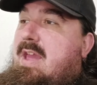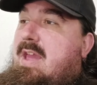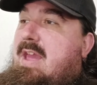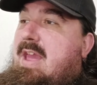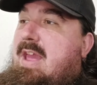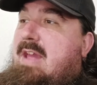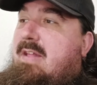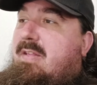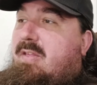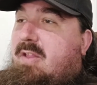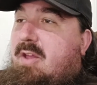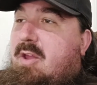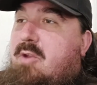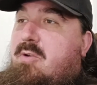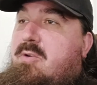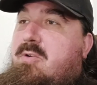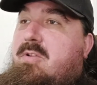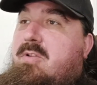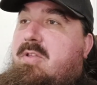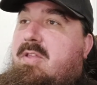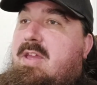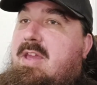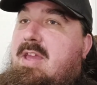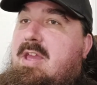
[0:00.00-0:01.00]
it
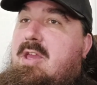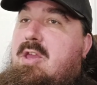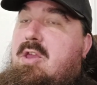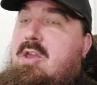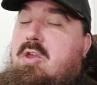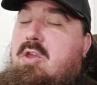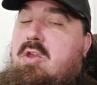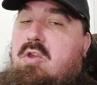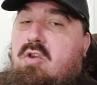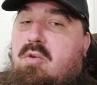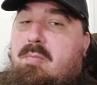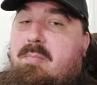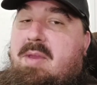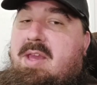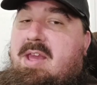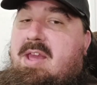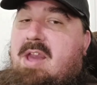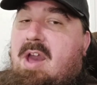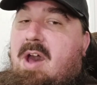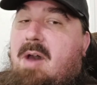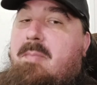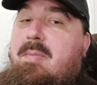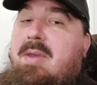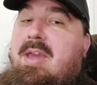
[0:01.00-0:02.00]
literally, you're
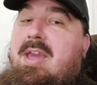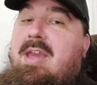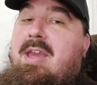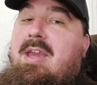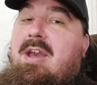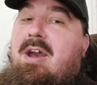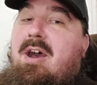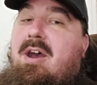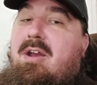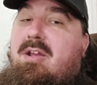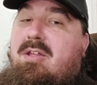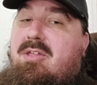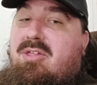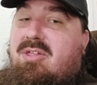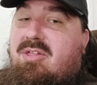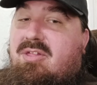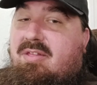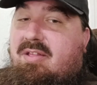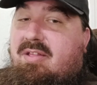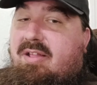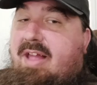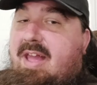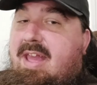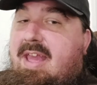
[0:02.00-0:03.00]
becoming a
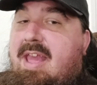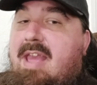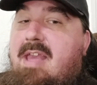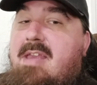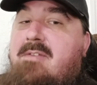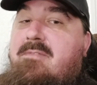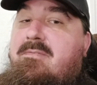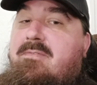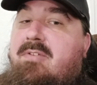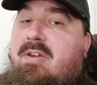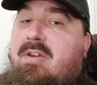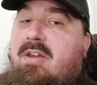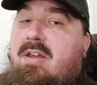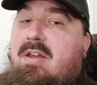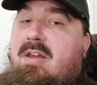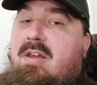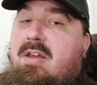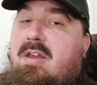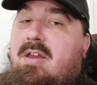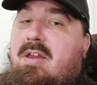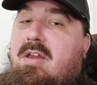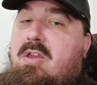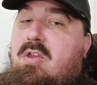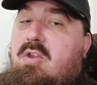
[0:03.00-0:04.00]
slave.
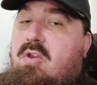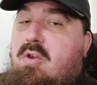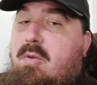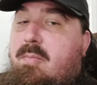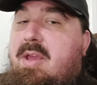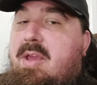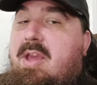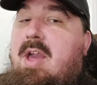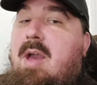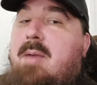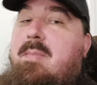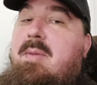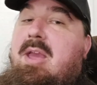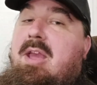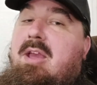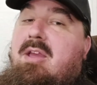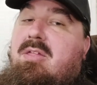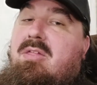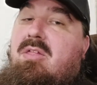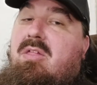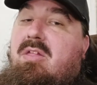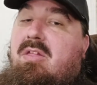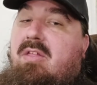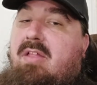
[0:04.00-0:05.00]
You're becoming a
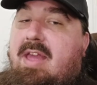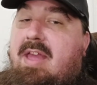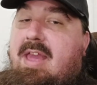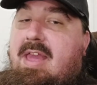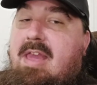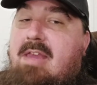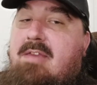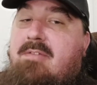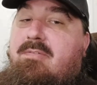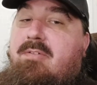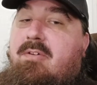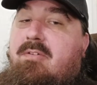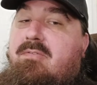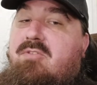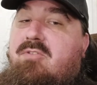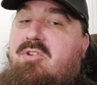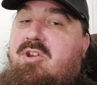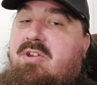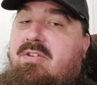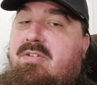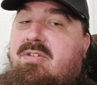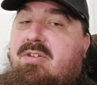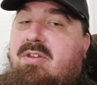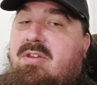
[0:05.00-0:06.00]
slave of
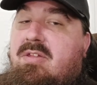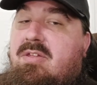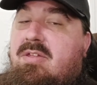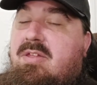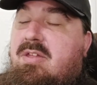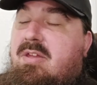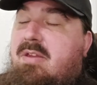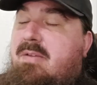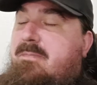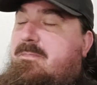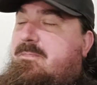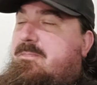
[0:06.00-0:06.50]
Jesus.